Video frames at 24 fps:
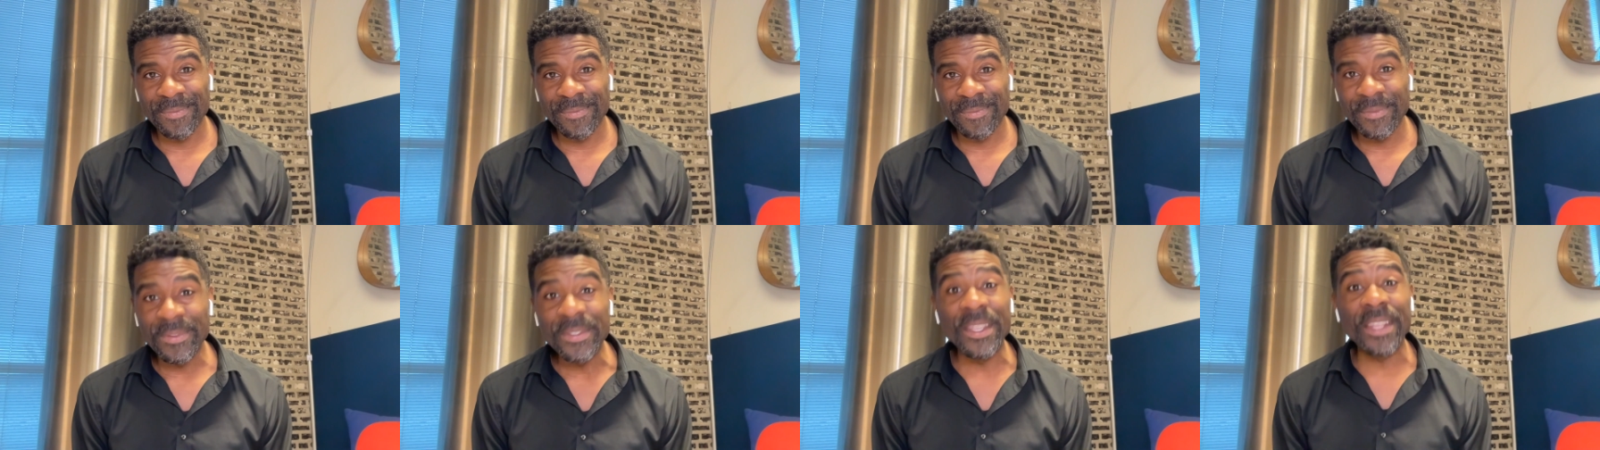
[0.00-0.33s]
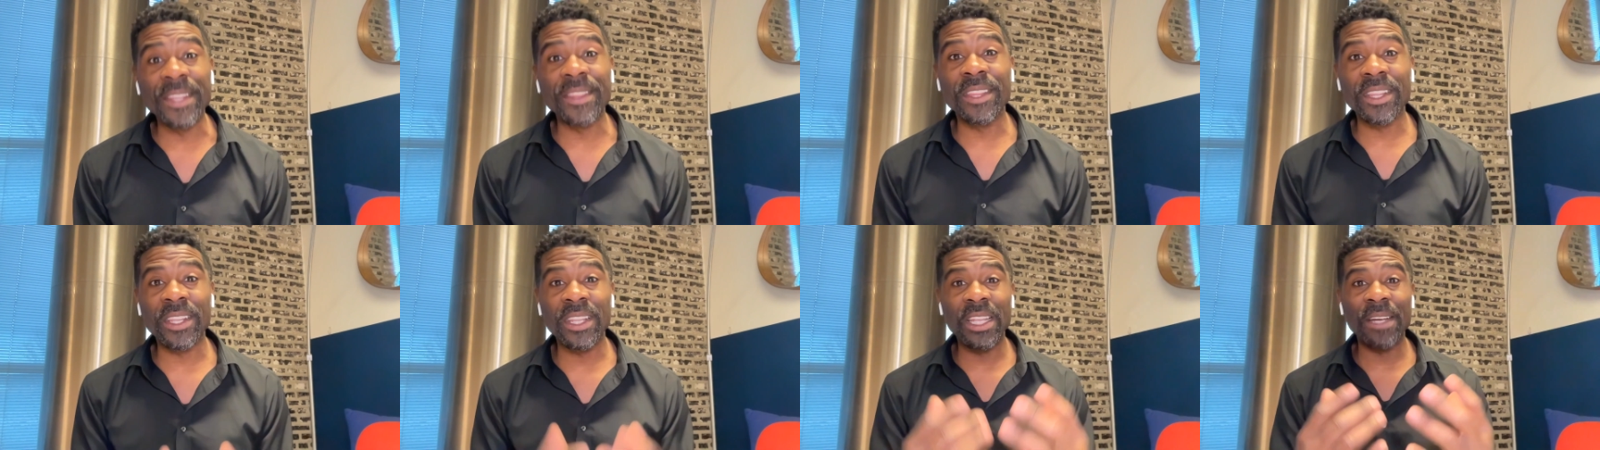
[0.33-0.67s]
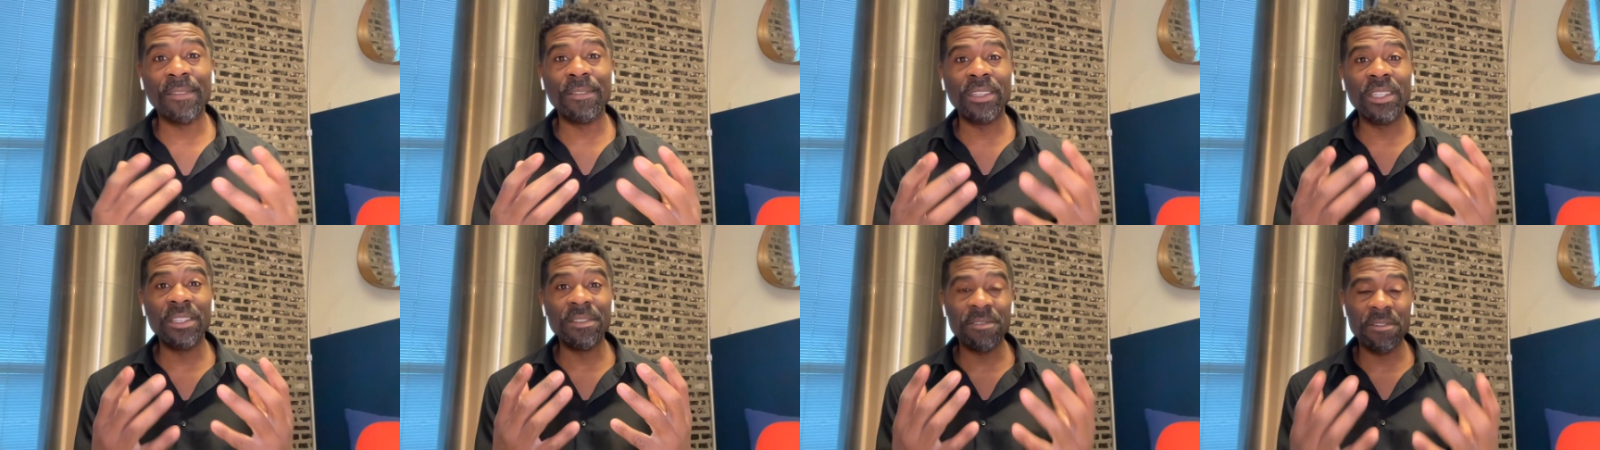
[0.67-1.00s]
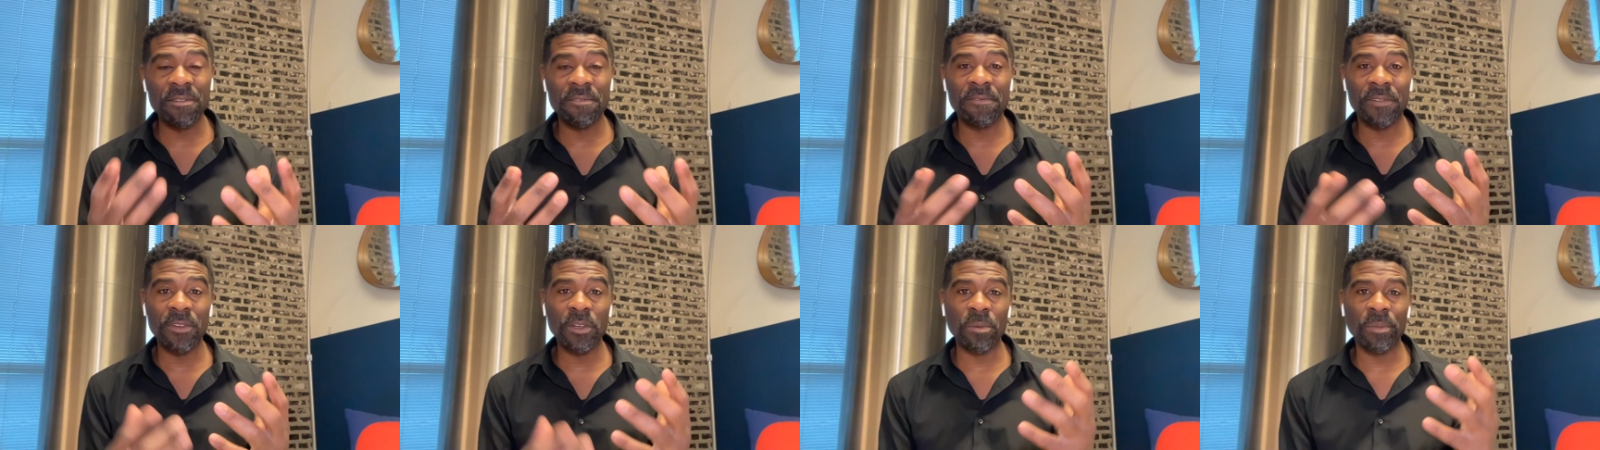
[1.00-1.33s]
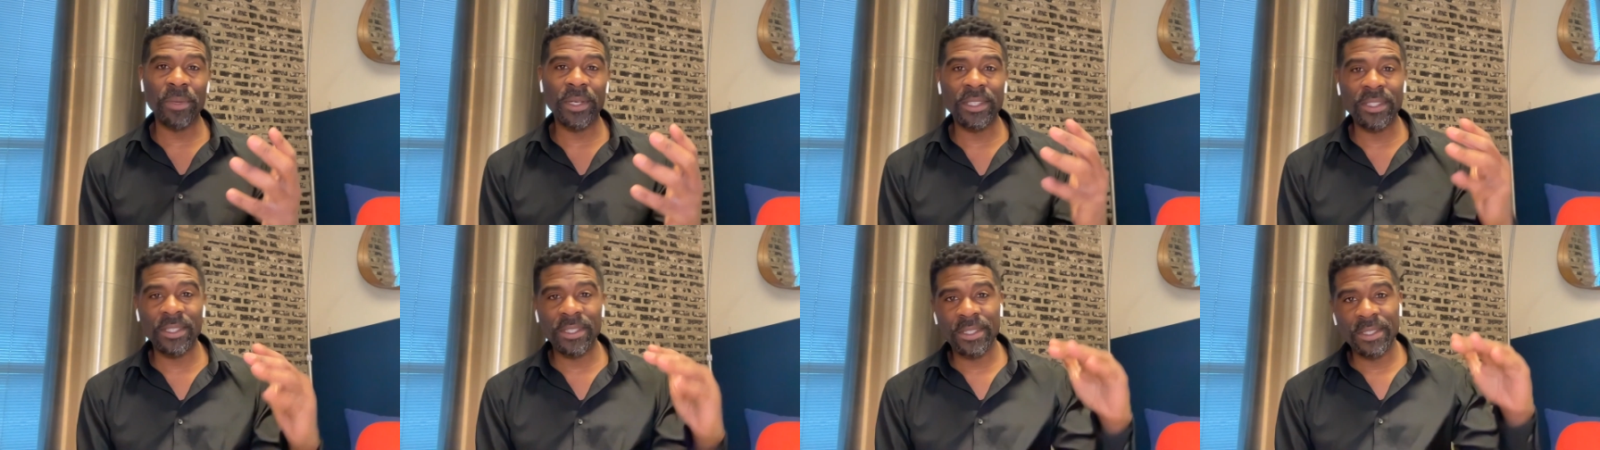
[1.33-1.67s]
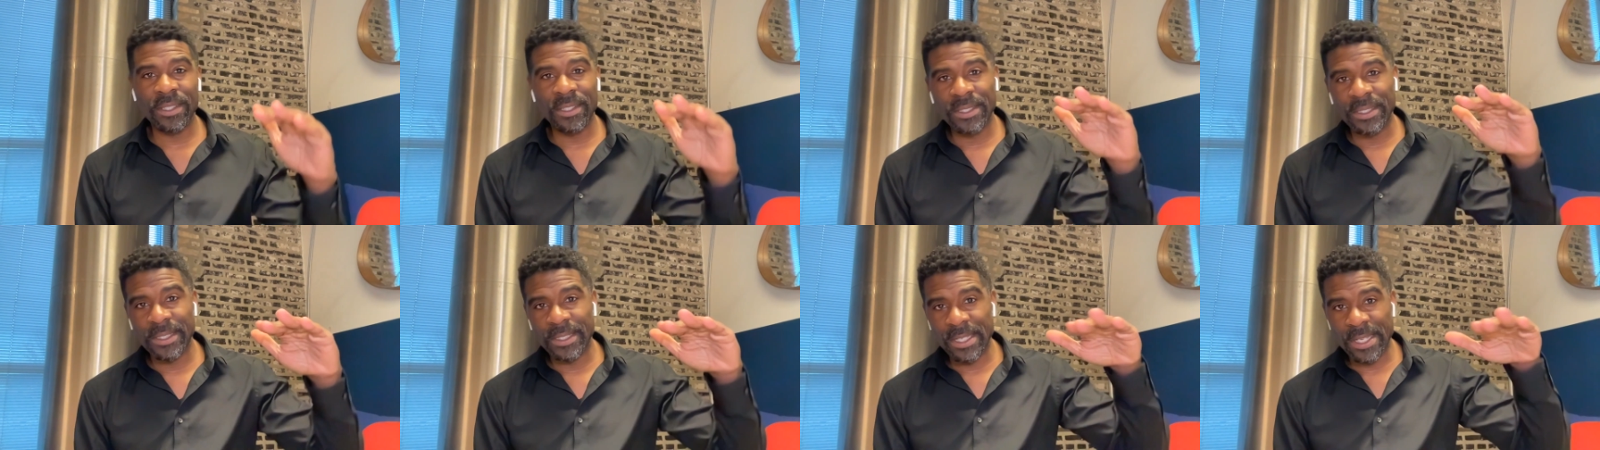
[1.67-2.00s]
then the level of fulfillment
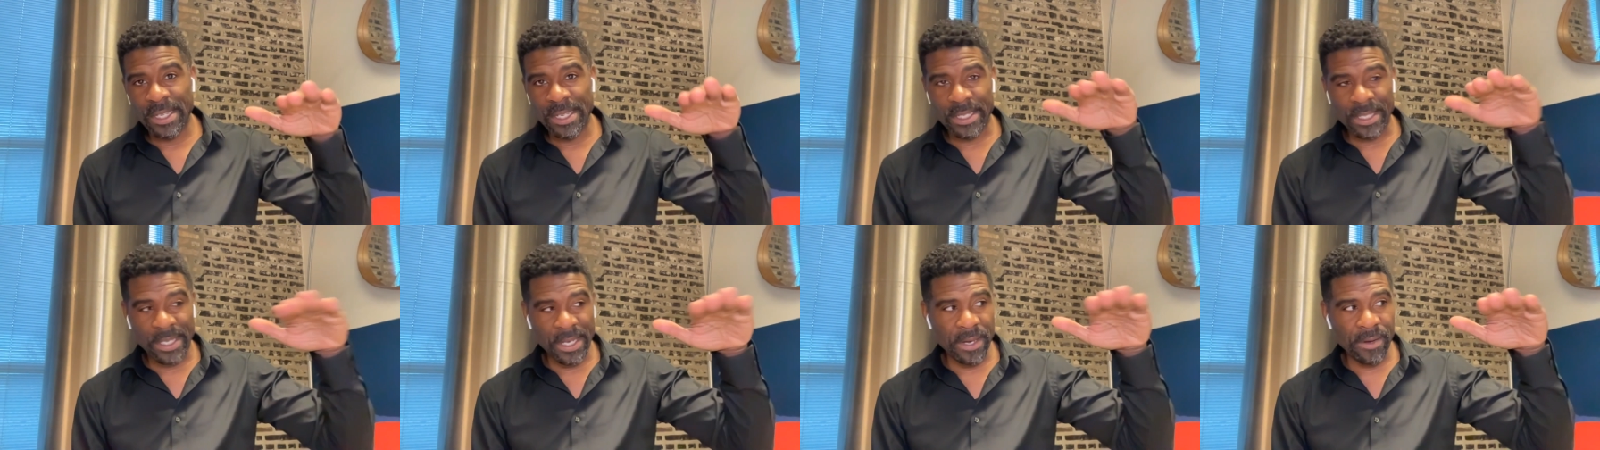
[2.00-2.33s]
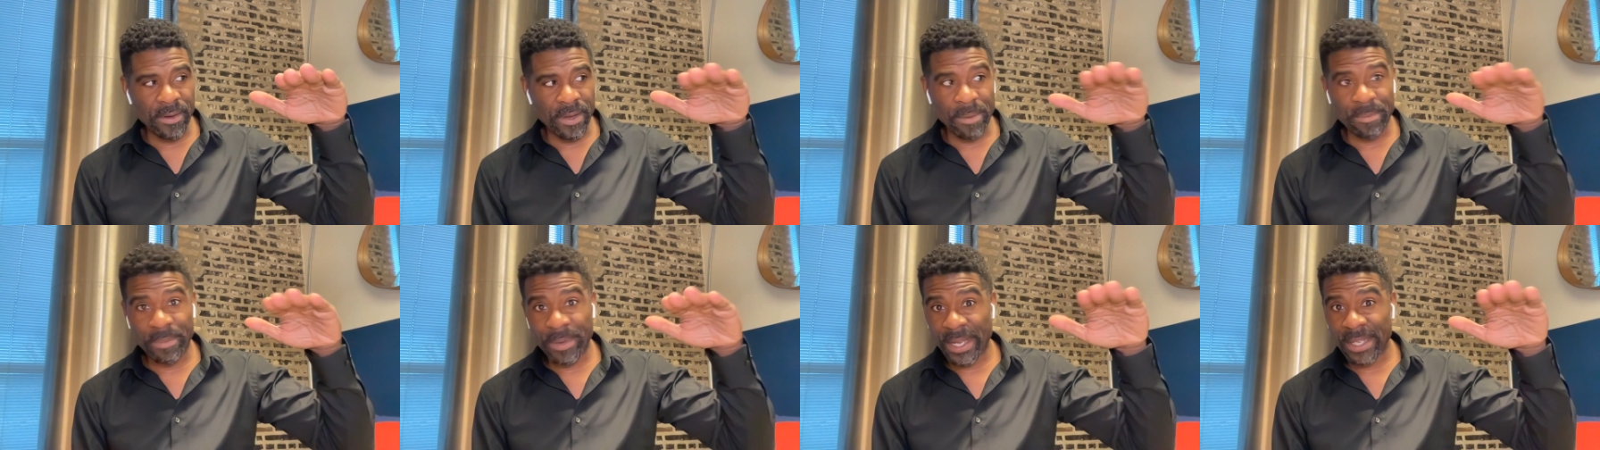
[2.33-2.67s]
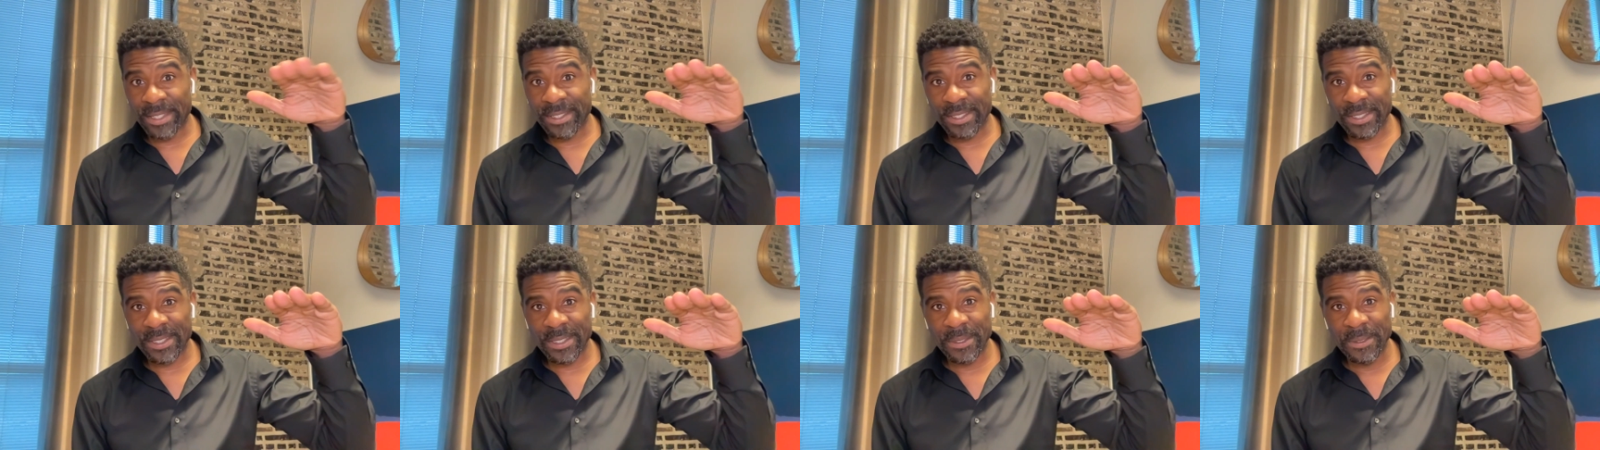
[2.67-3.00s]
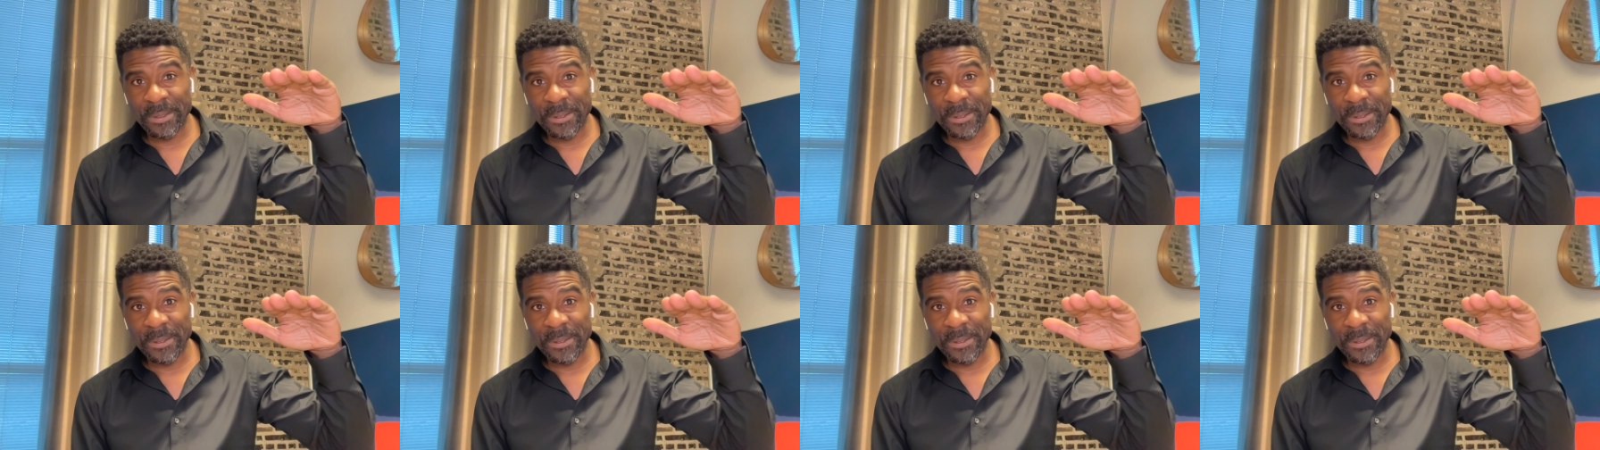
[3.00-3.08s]
is here at best.